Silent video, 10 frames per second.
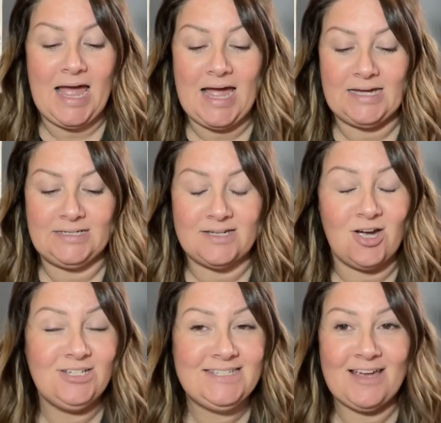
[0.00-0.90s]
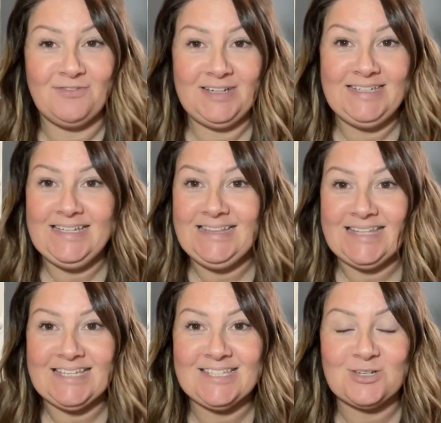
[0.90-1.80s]
and I definitely need
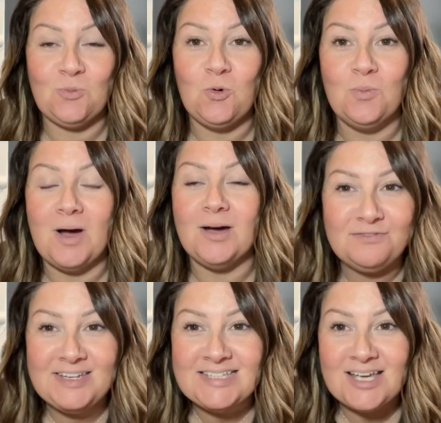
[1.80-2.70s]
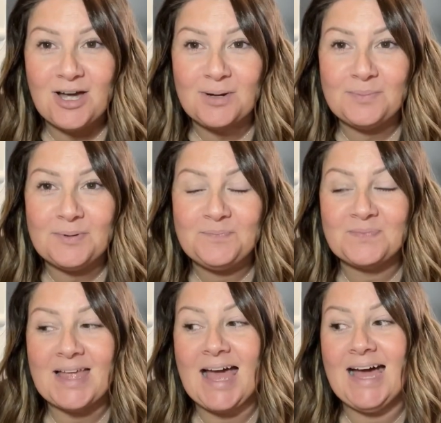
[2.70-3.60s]
this to warm up. Feet up
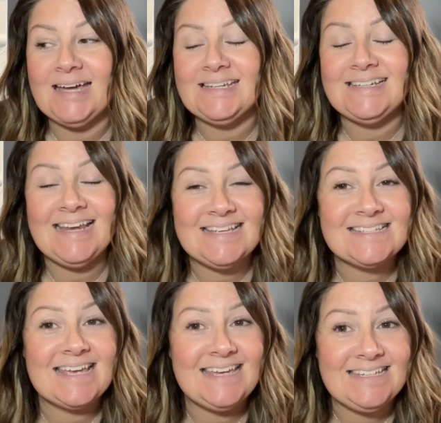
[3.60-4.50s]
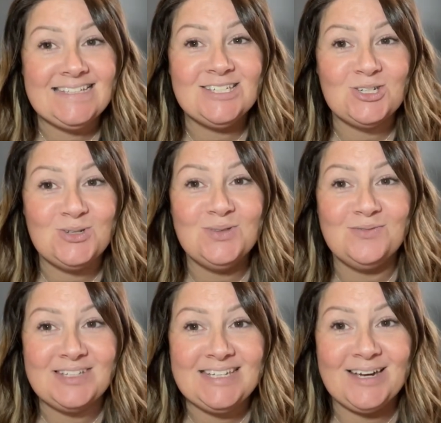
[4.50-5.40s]
and let's get into the
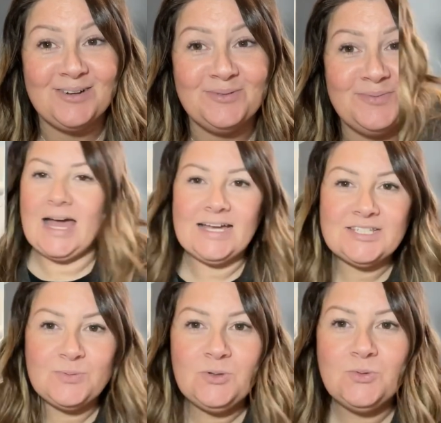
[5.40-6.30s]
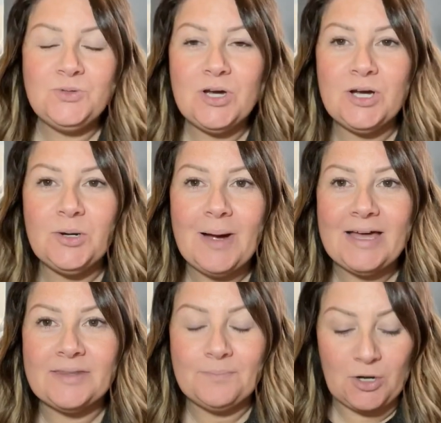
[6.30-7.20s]
video. As we all know
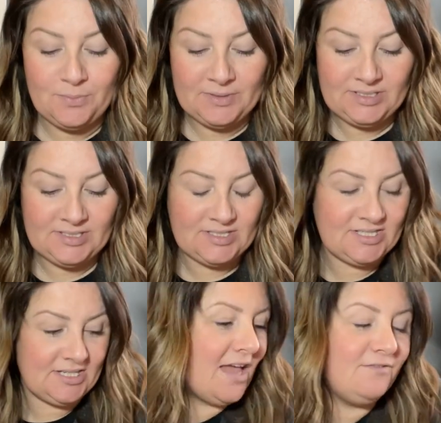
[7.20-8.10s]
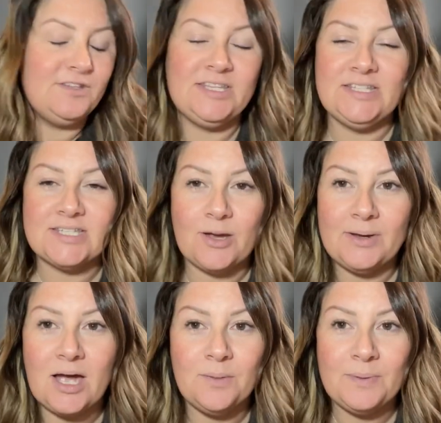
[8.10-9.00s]
at the moment, everything's
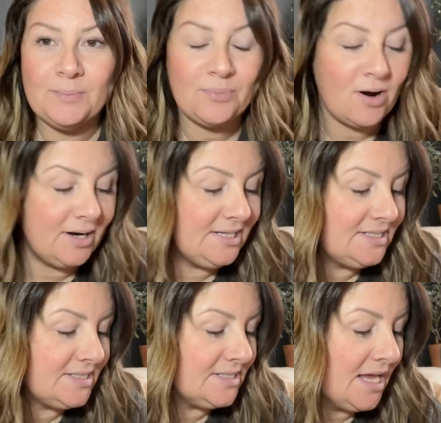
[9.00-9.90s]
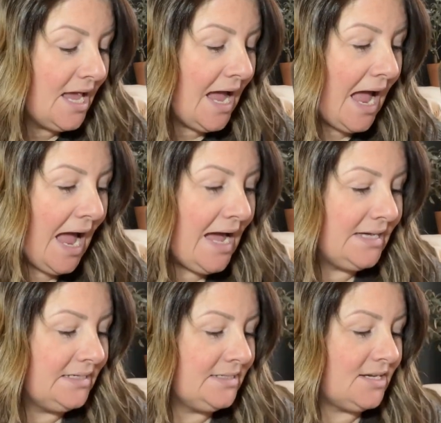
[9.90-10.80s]
going up in price.
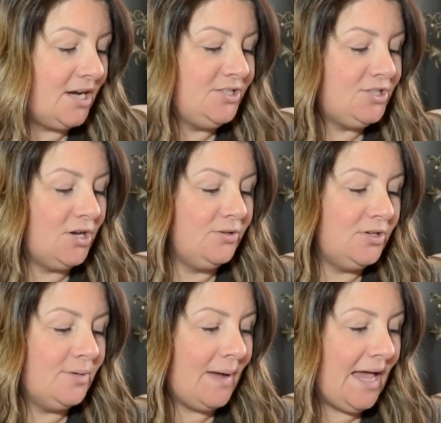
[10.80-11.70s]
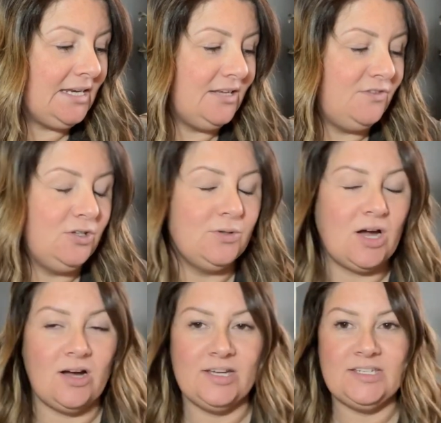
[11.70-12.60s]
And I don't know about any of you
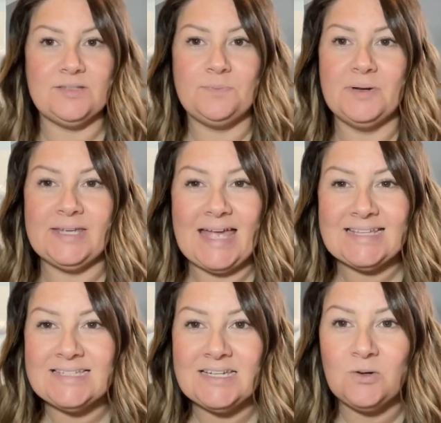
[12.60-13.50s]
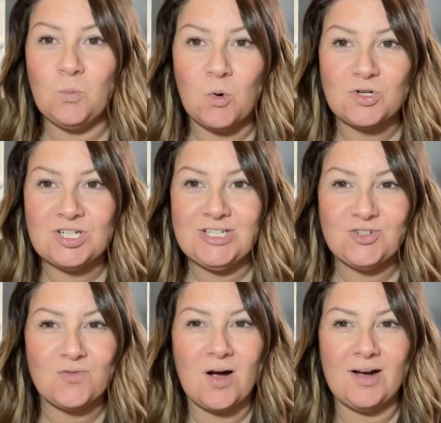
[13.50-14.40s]
guys, but getting washing
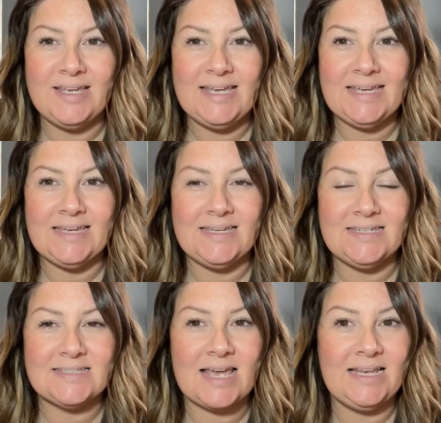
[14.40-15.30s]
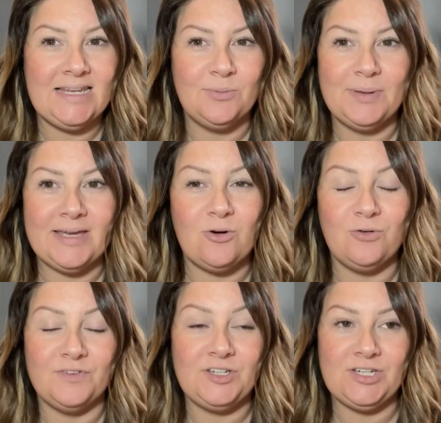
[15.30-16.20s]
dry is a little bit
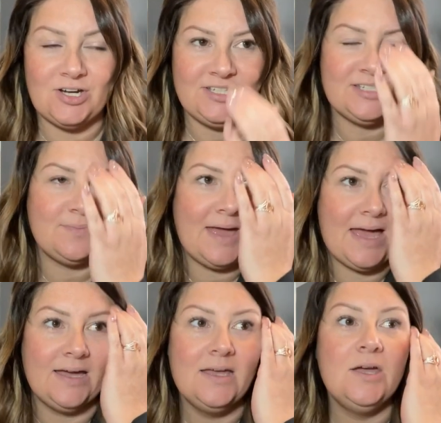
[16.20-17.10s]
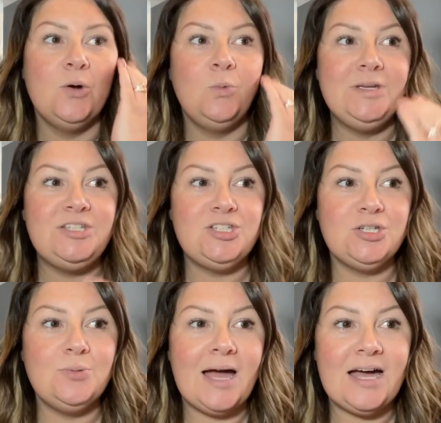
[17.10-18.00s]
of a nightmare. We
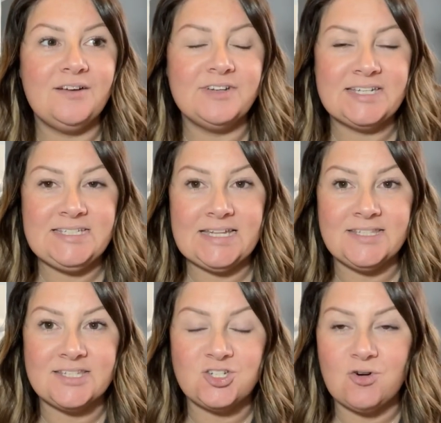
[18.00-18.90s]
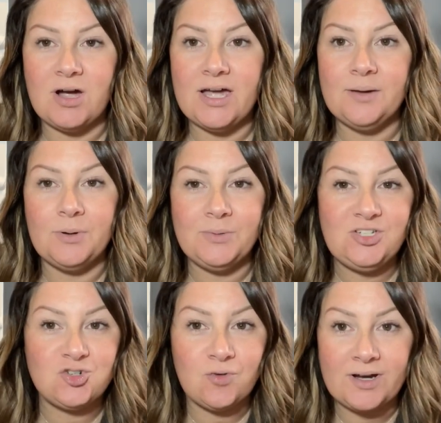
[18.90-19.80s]
do have a condenser dryer, but we
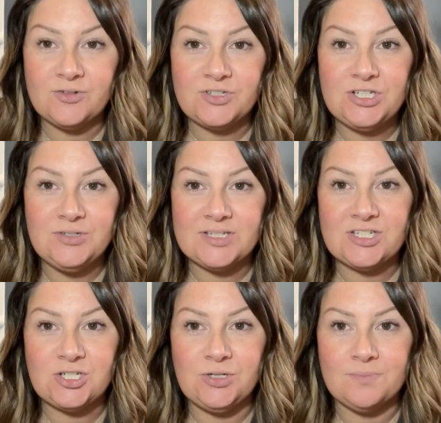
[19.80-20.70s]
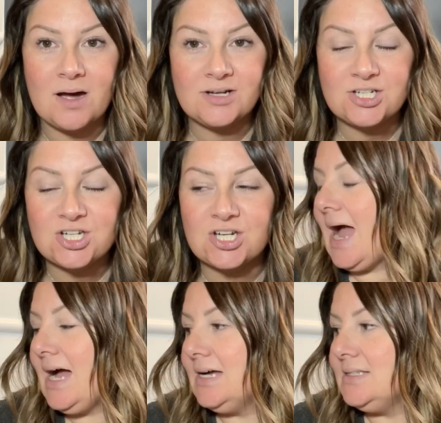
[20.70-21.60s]
try not to use it too much.
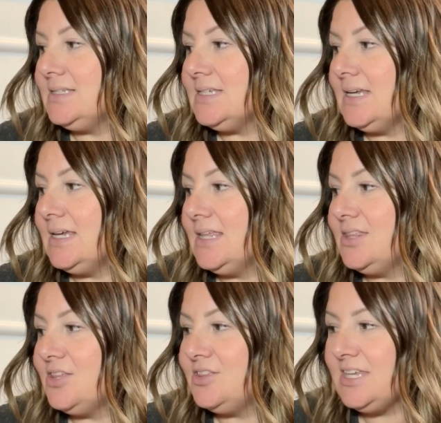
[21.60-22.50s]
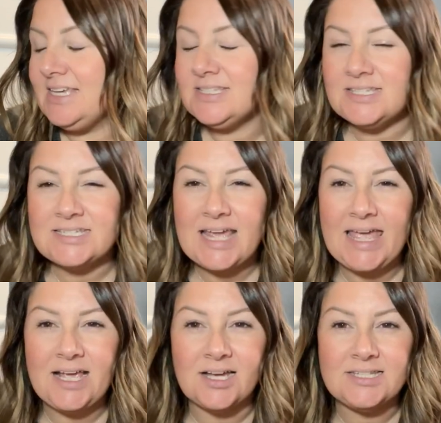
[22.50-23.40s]
And the things that
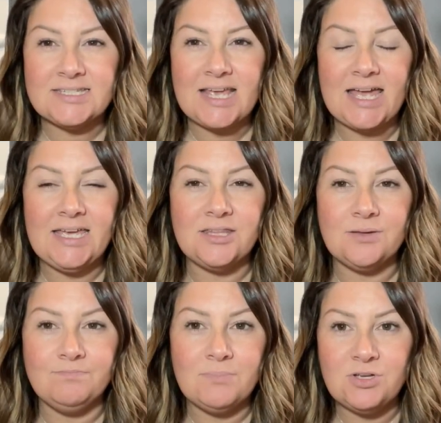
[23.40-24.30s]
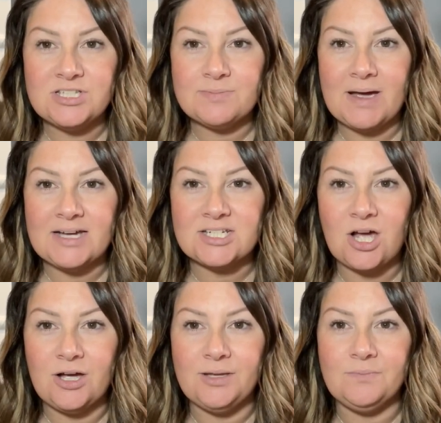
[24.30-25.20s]
take, I'd say, the most amount of
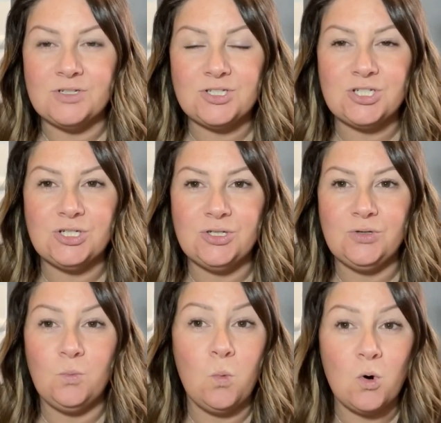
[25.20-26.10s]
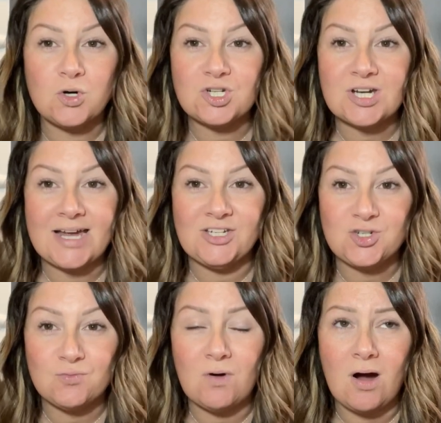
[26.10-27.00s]
time to wash and
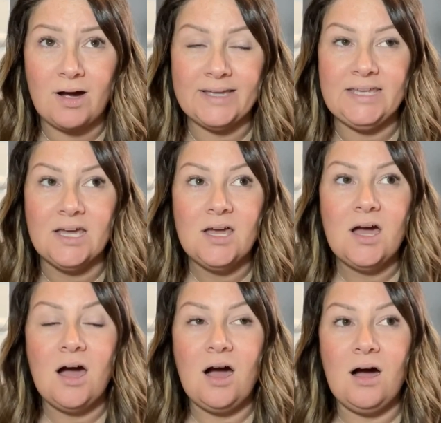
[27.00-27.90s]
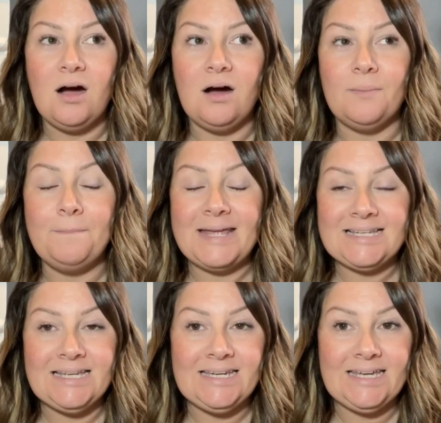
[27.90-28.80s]
dry are
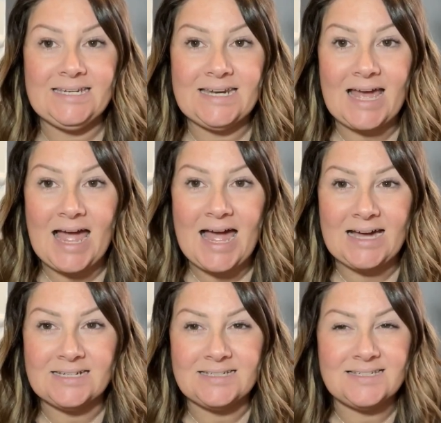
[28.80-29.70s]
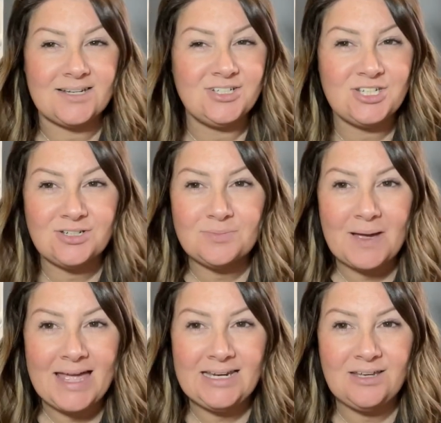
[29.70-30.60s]
bed linen. And I don't know
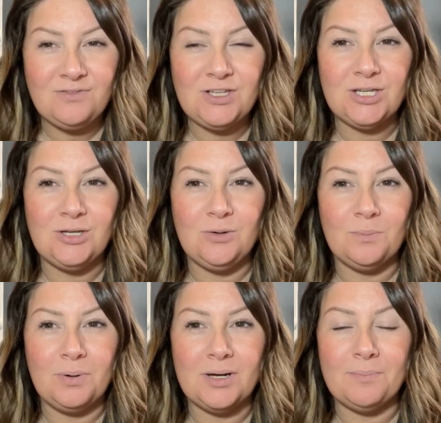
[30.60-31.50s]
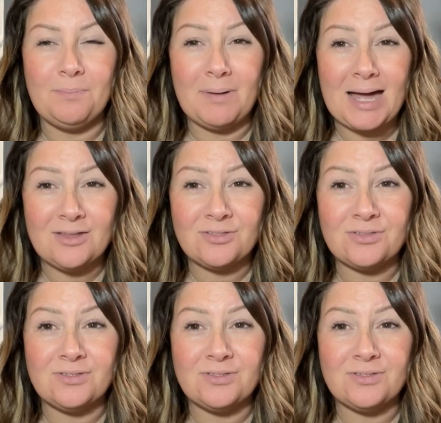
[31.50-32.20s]
about any of you, but bath